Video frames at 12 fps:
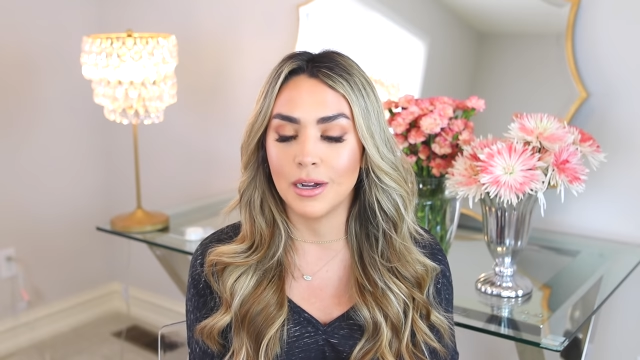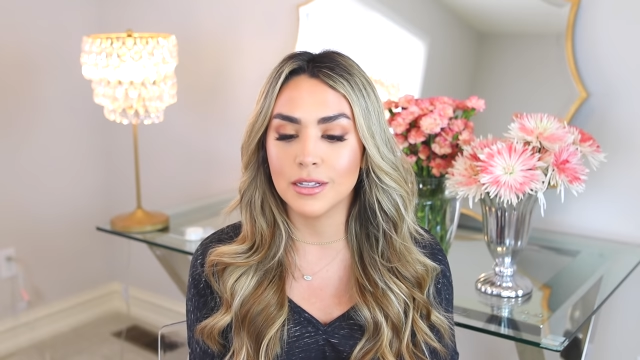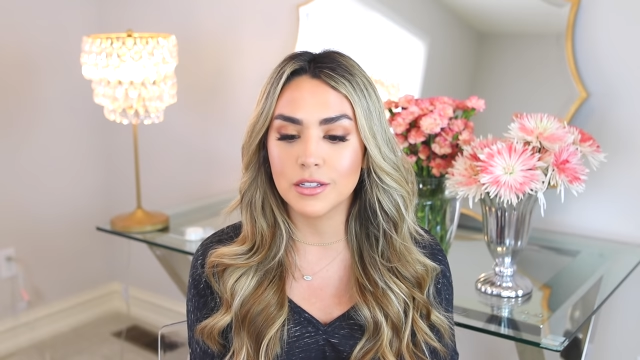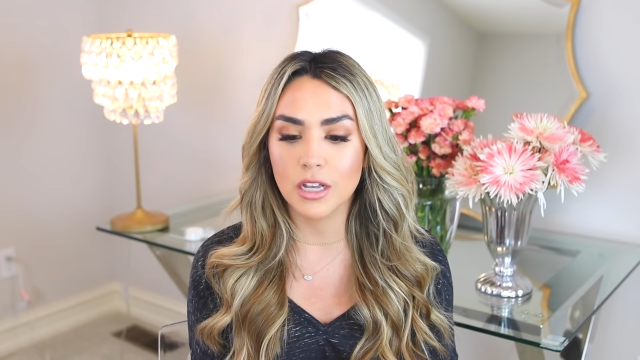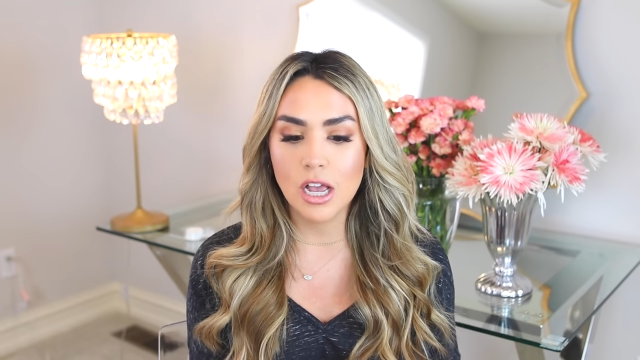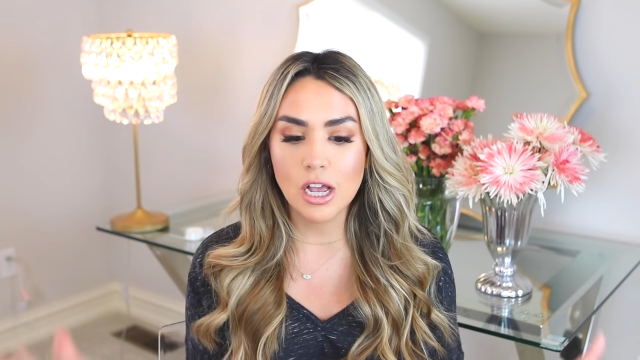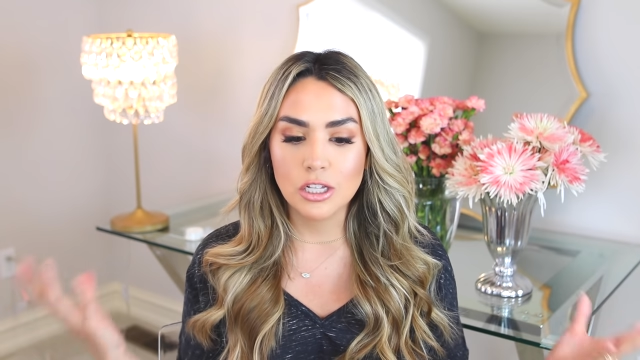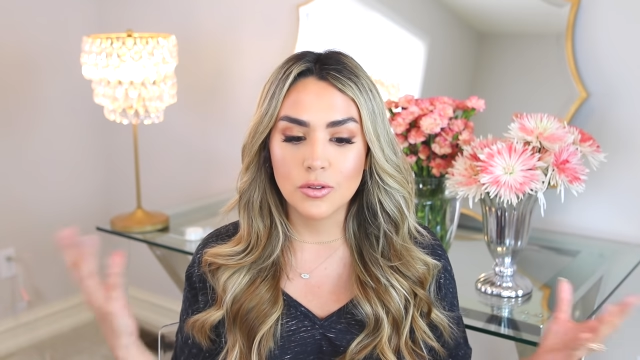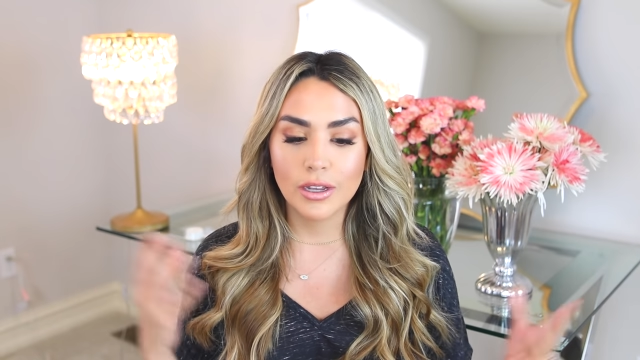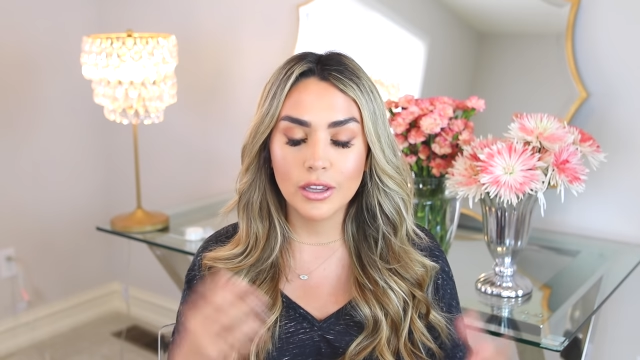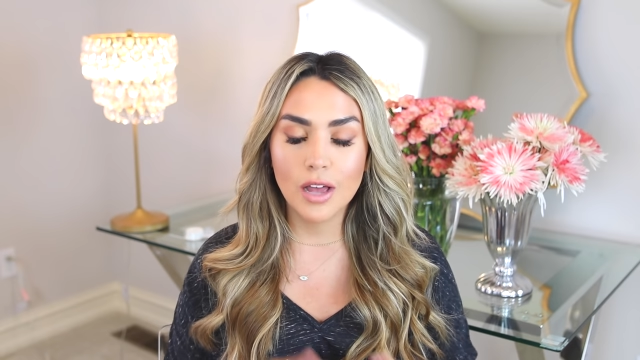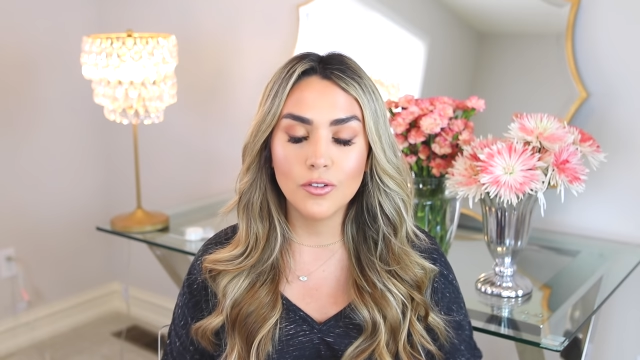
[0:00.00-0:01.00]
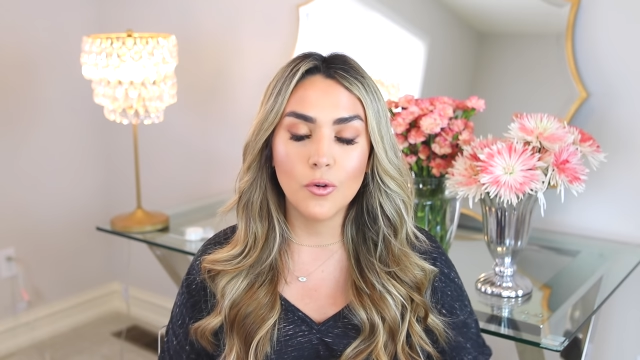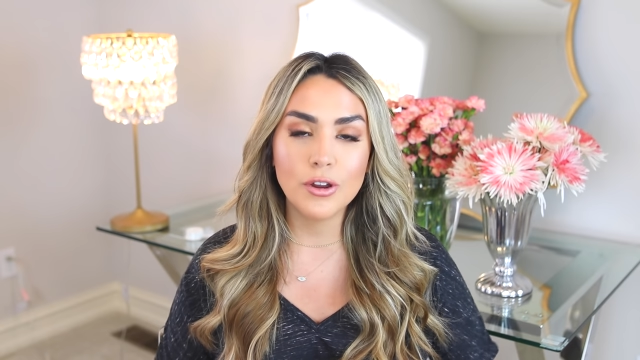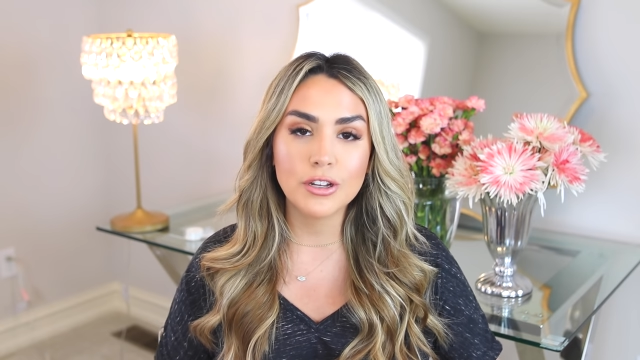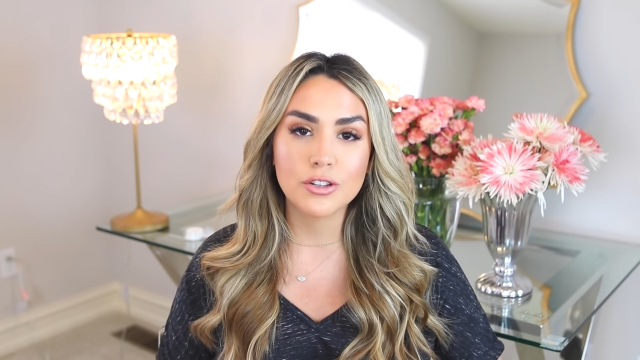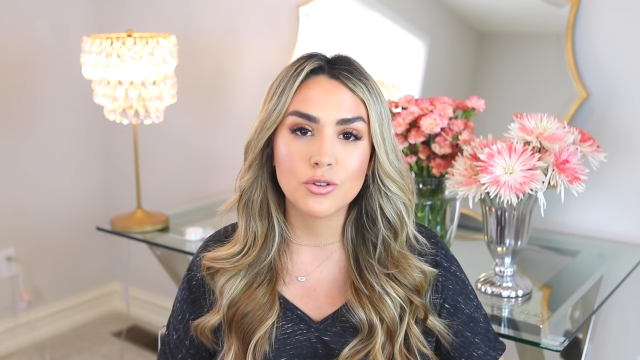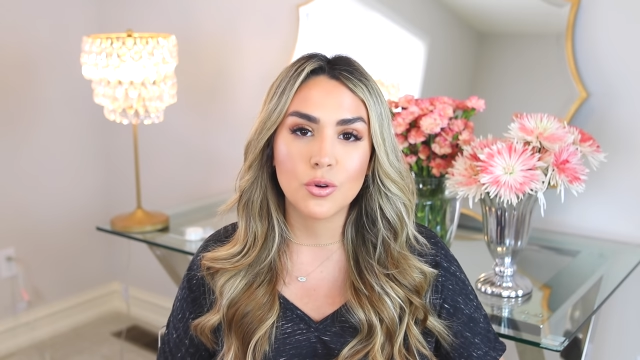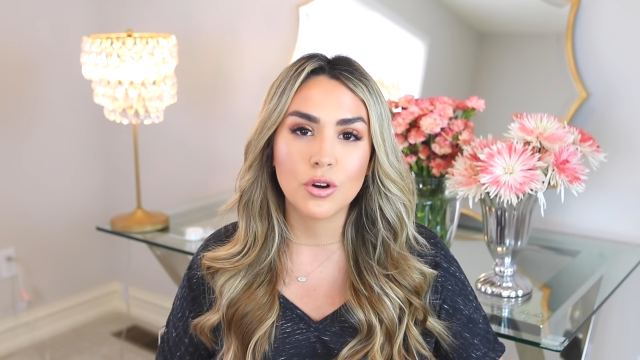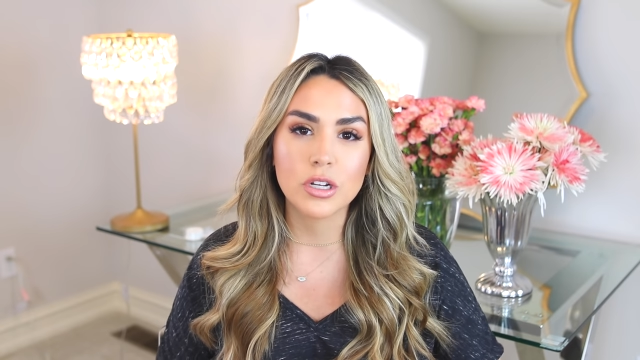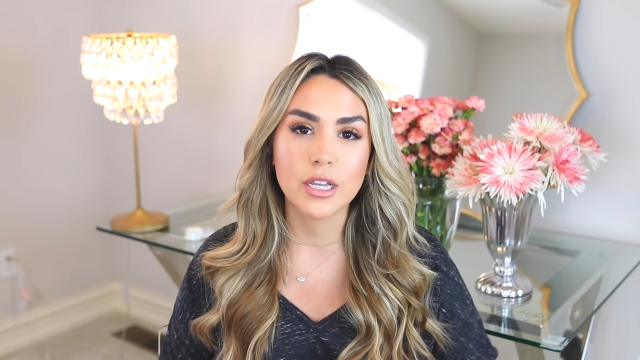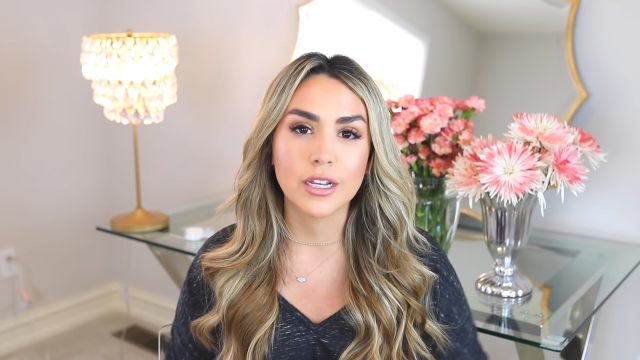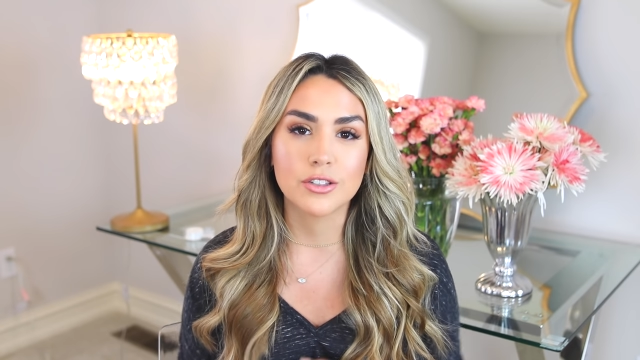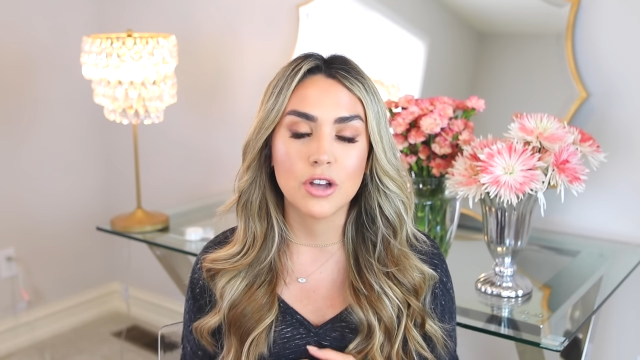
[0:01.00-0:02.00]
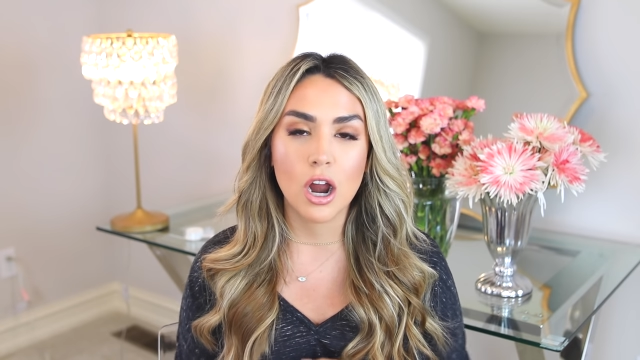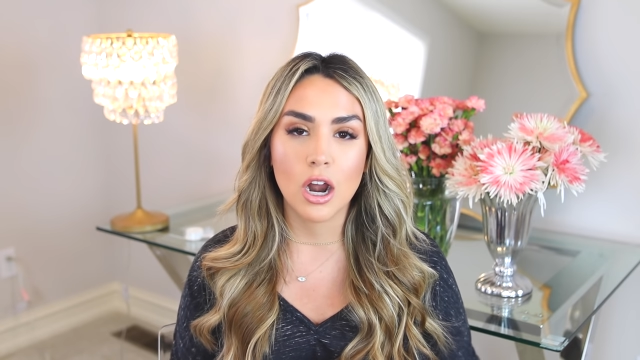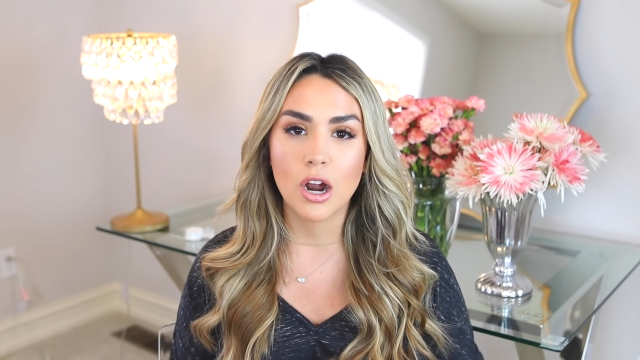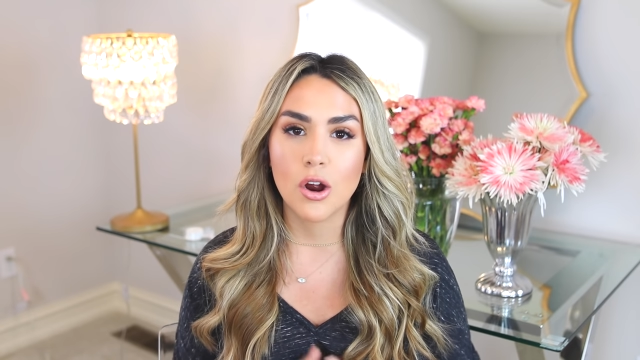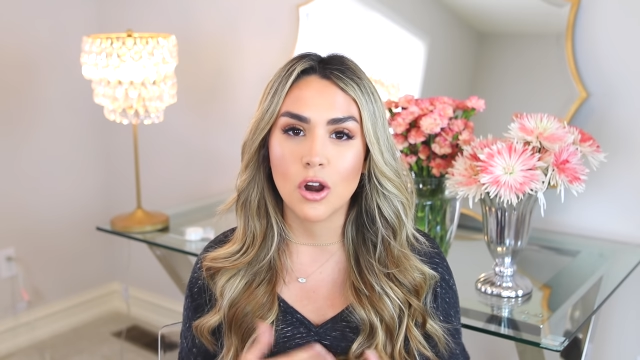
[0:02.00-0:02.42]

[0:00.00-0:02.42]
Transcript: months. So I love going to stores like Zara